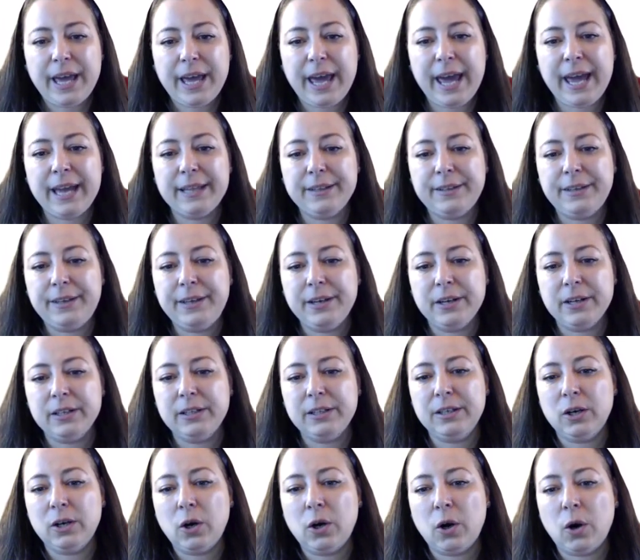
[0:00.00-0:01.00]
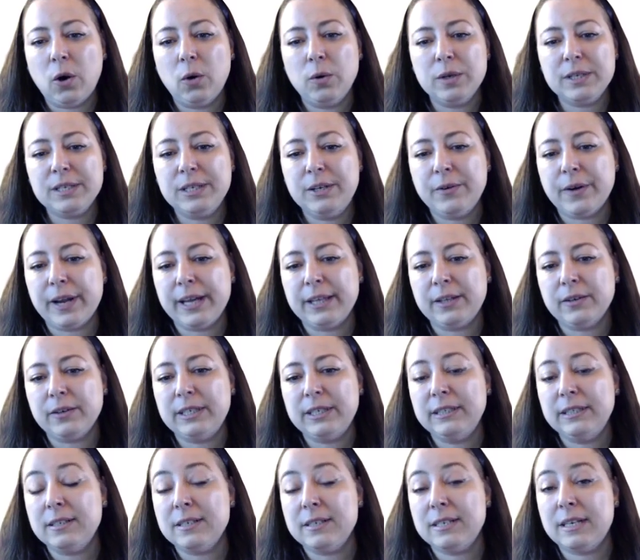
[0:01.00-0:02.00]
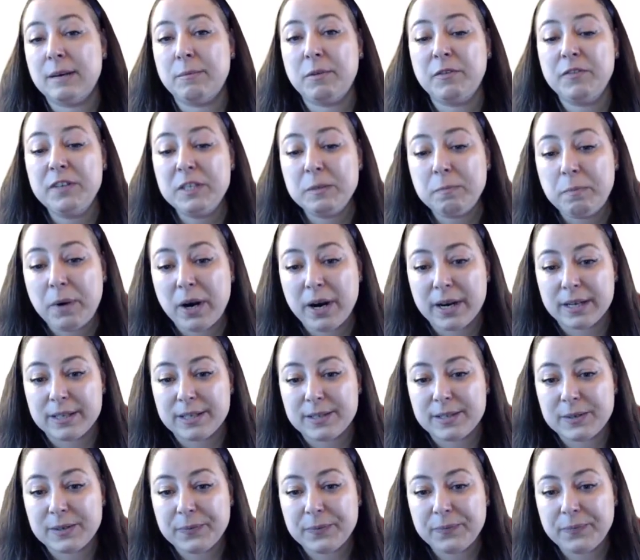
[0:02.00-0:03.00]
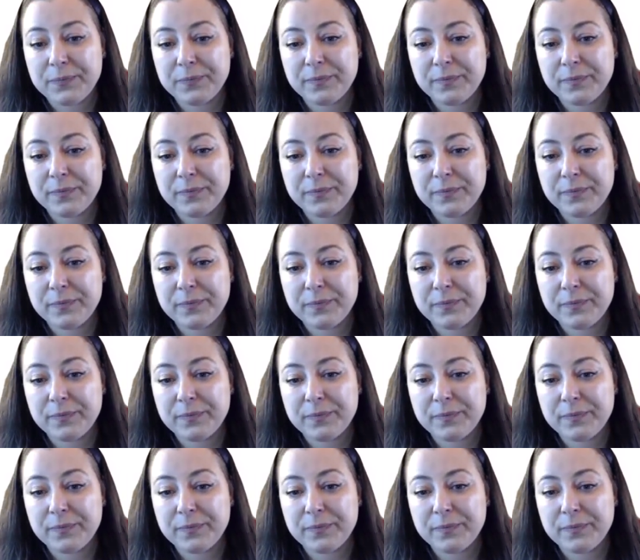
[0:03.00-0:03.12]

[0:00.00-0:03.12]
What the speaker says: And here the whole is greater than the sum of its parts.